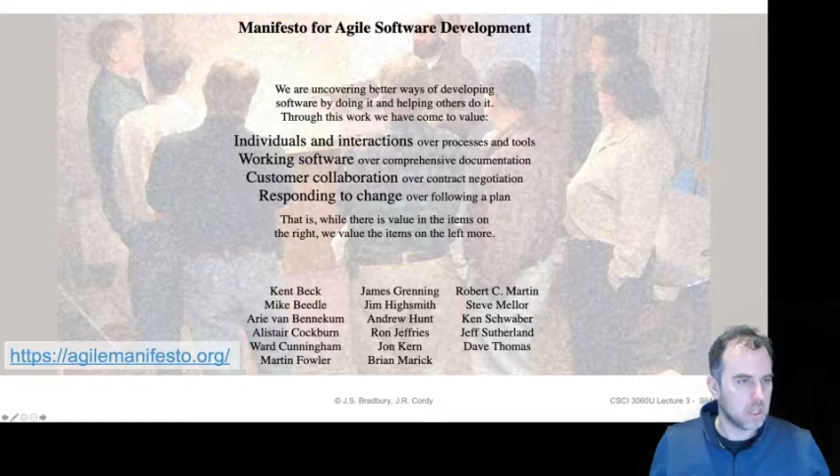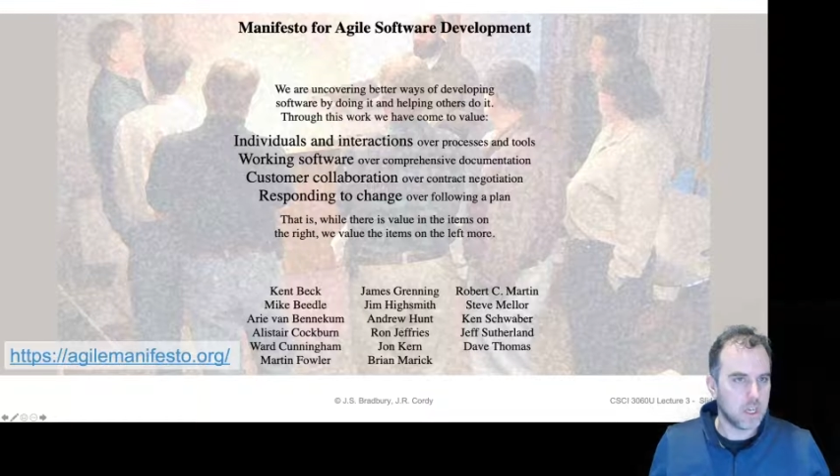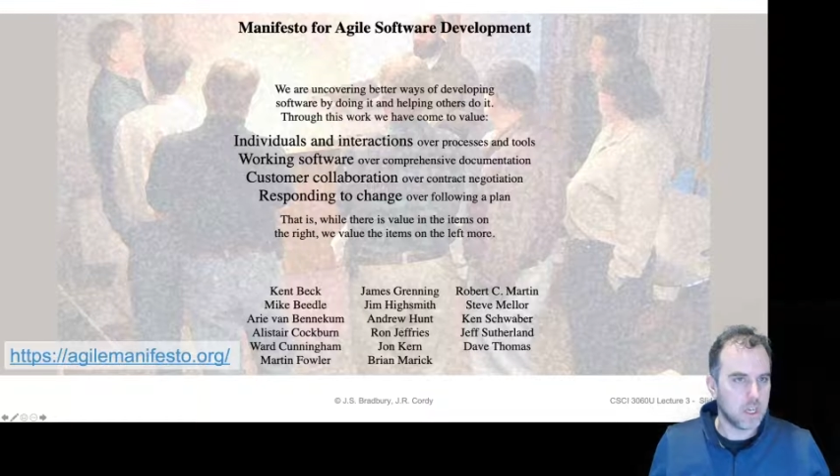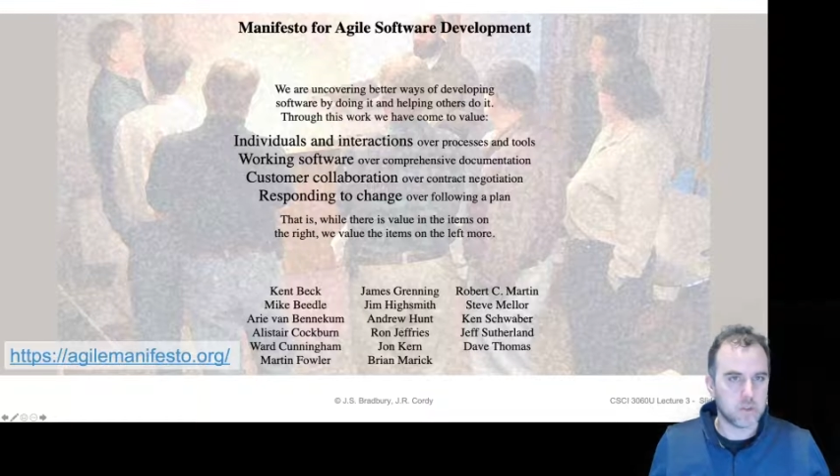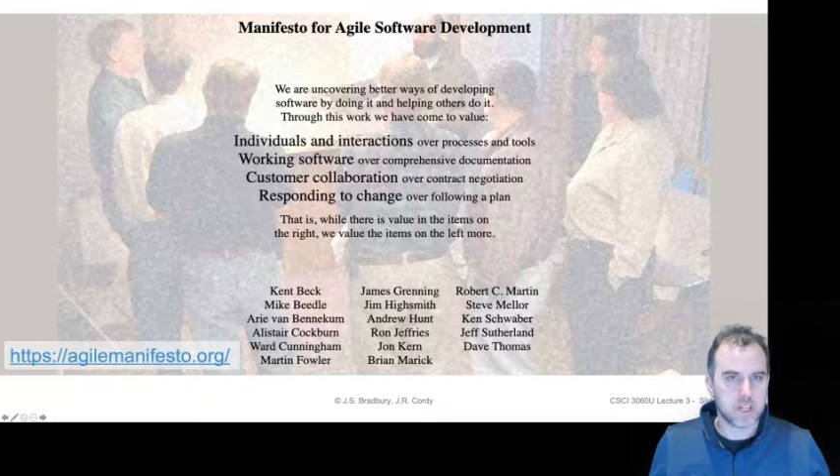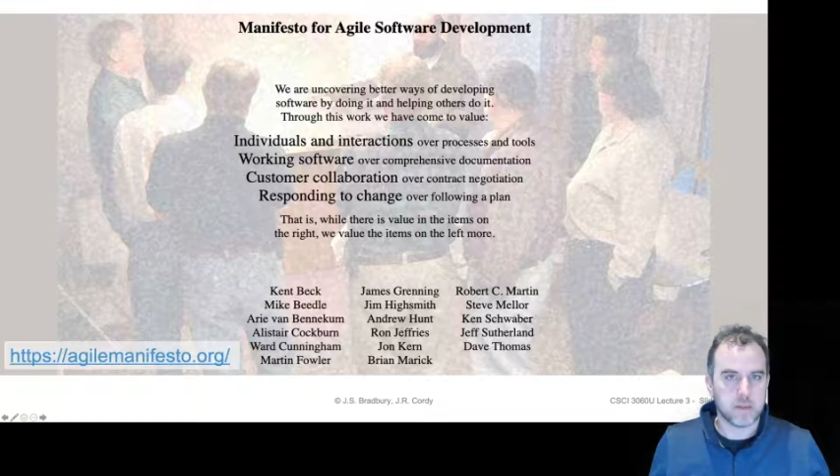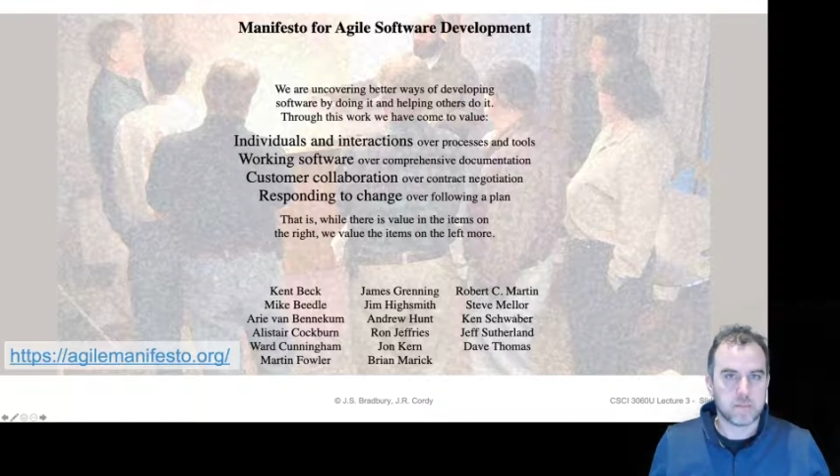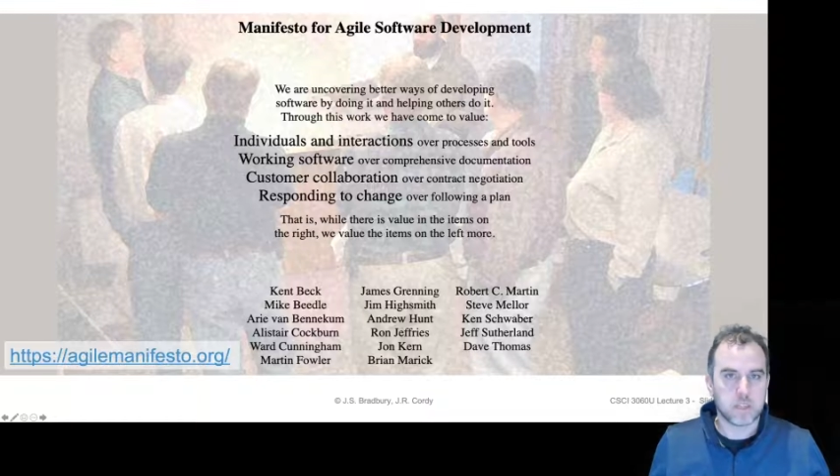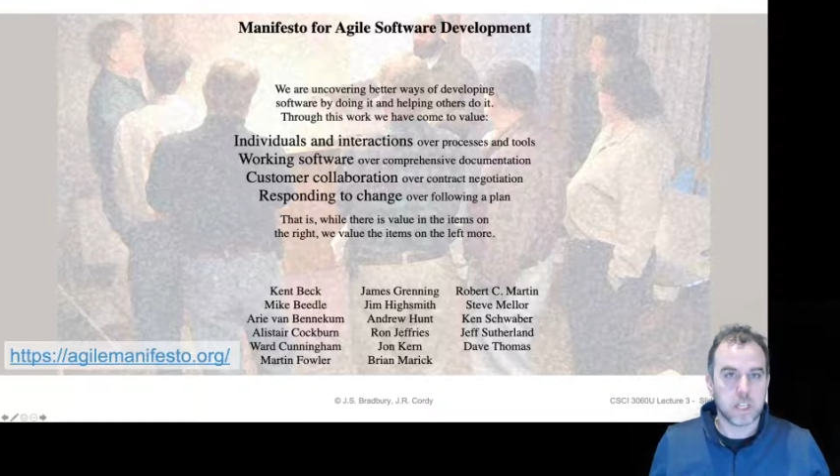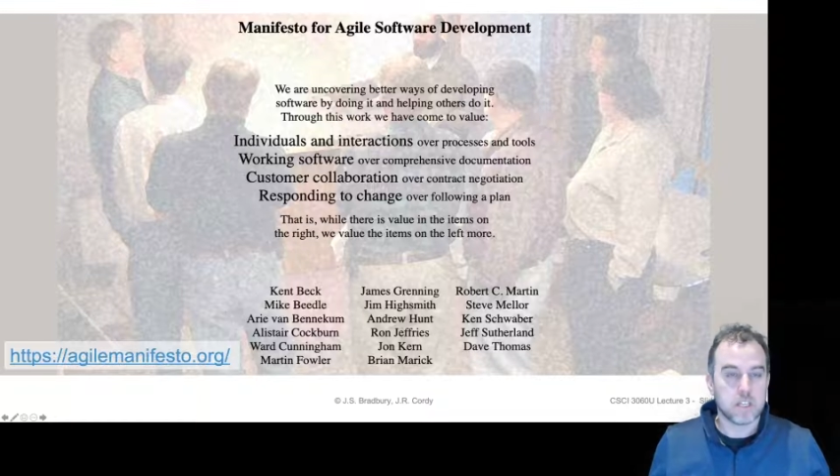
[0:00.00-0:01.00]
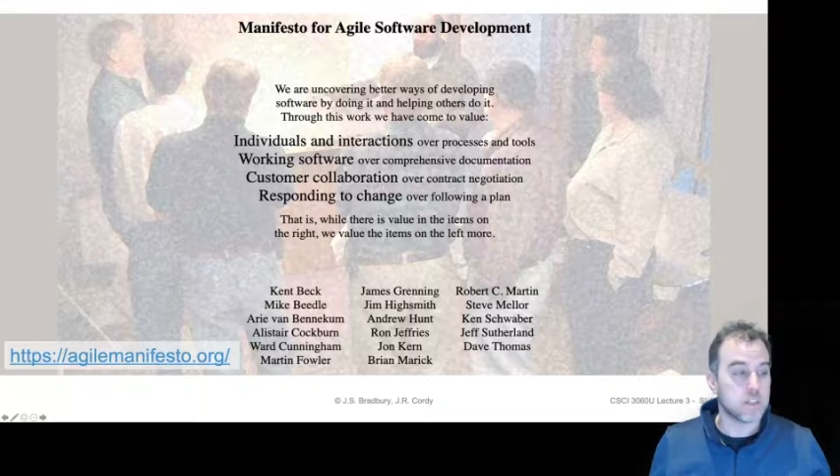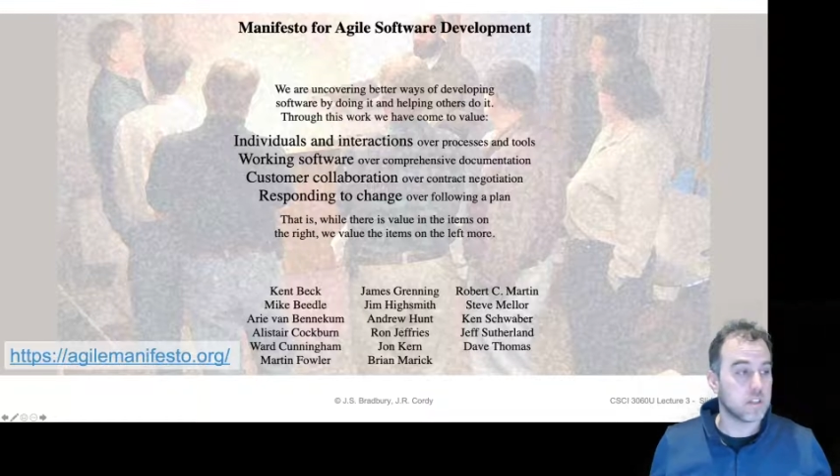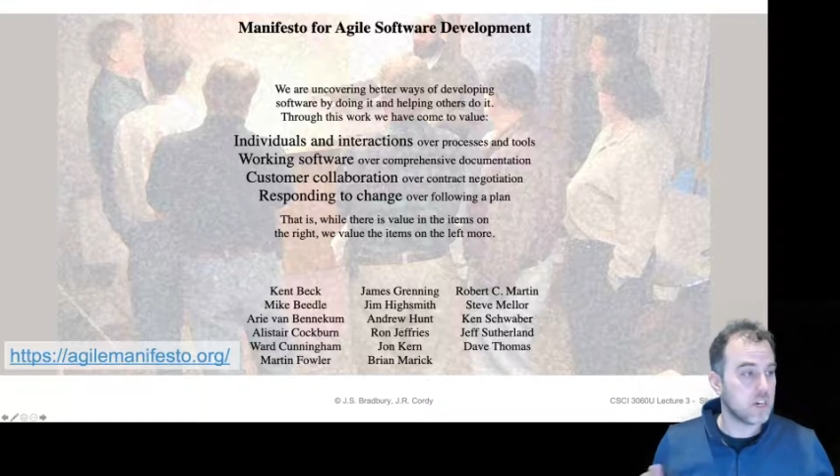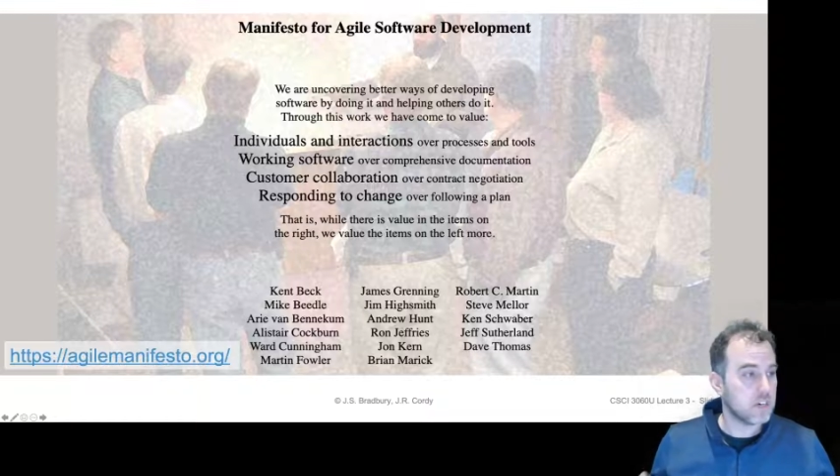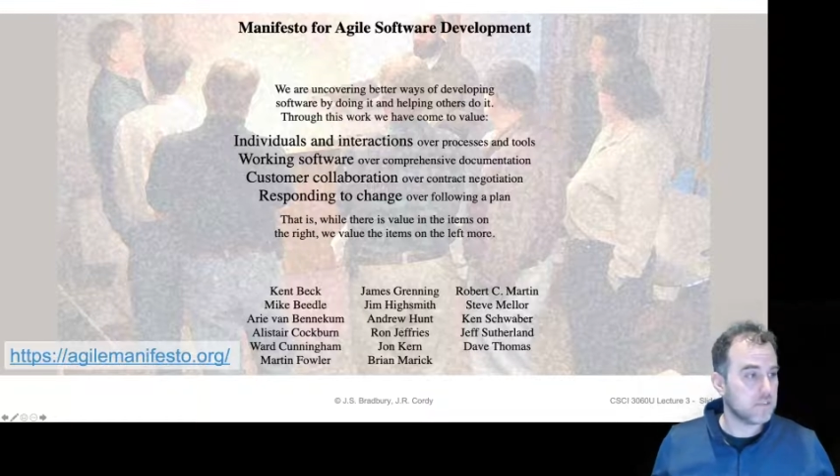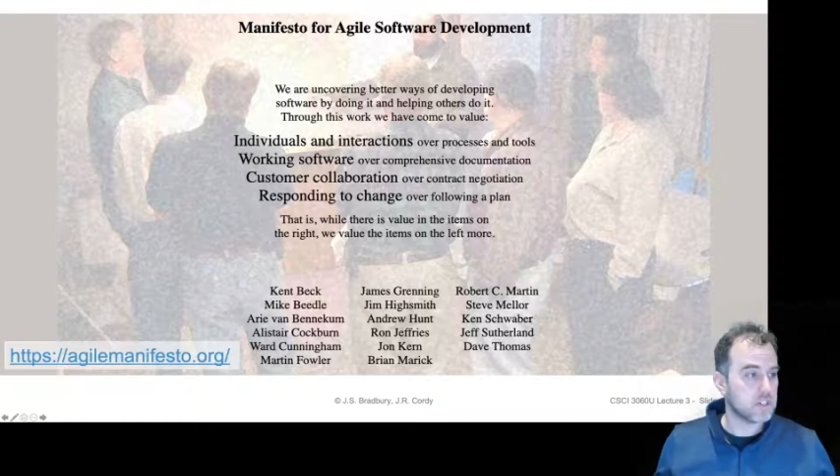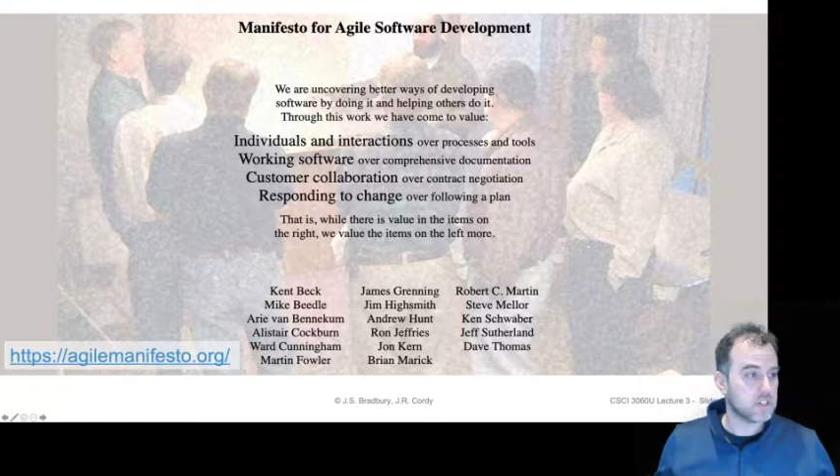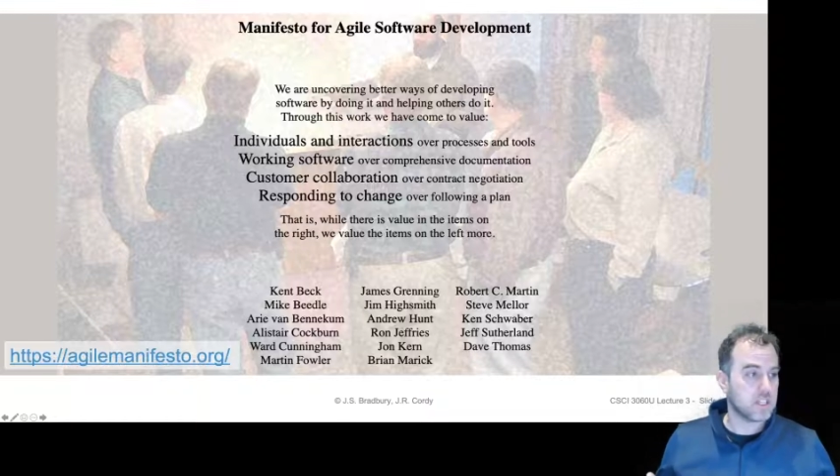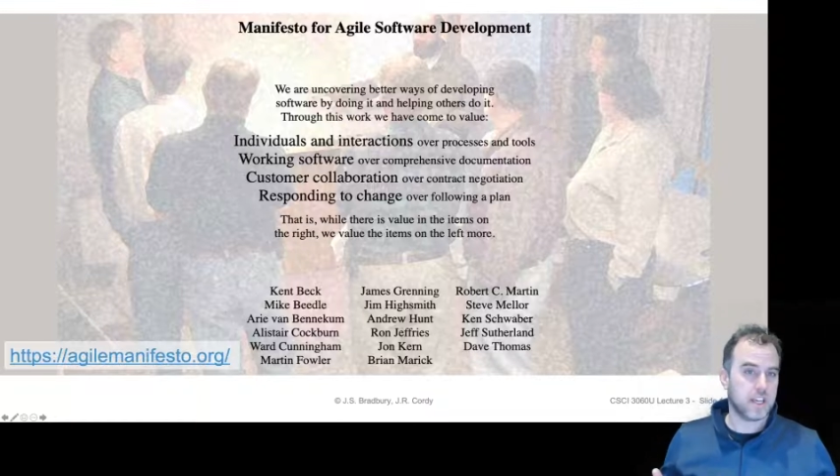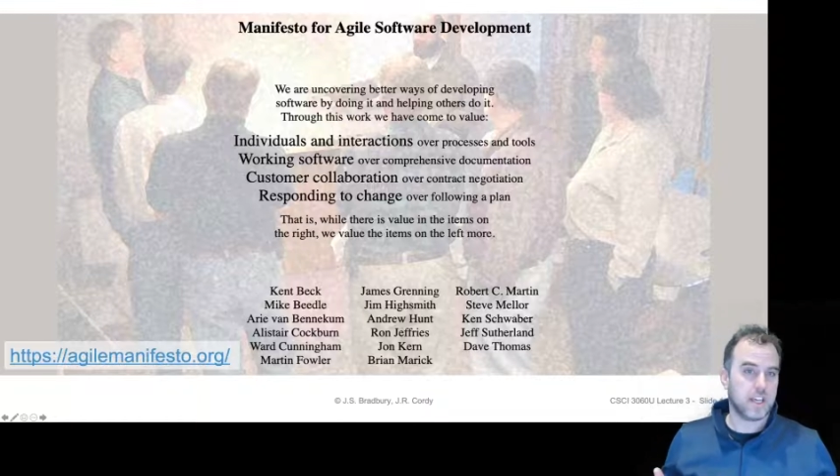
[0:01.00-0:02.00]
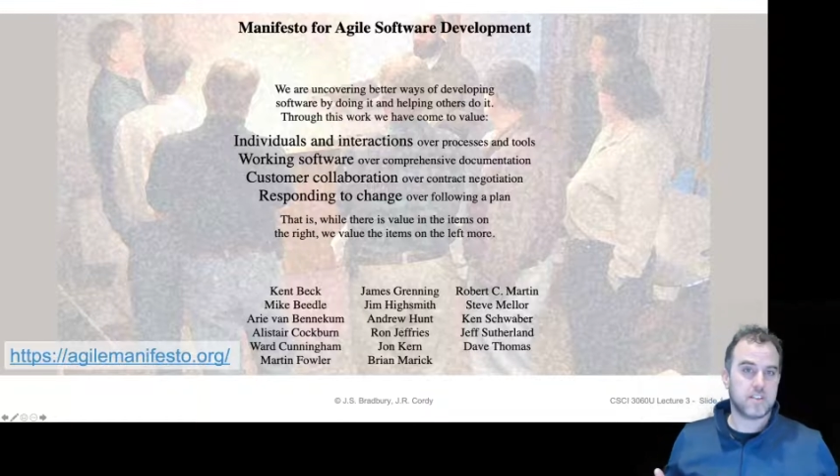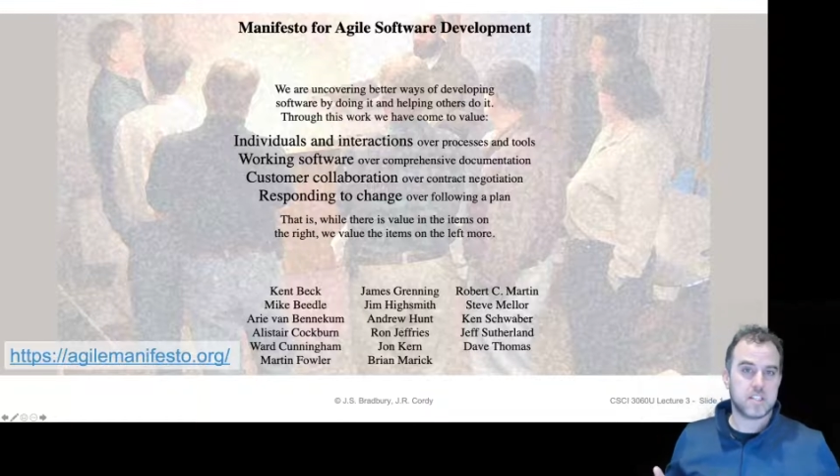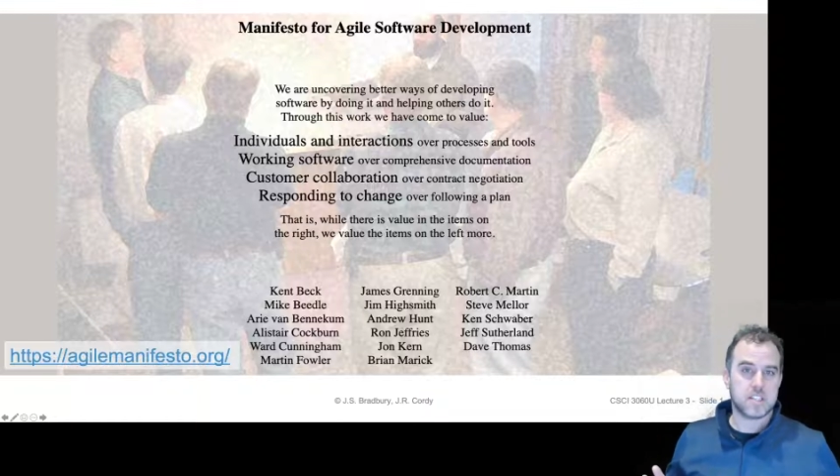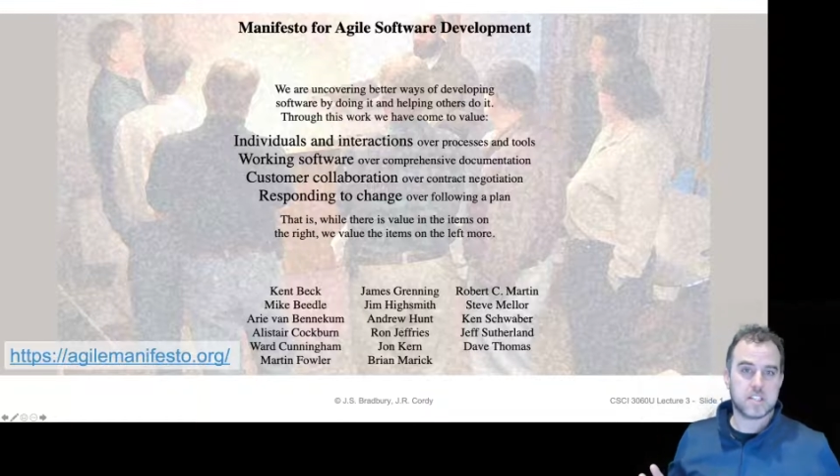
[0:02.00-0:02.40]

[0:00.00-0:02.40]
Okay, so the very first thing I have on this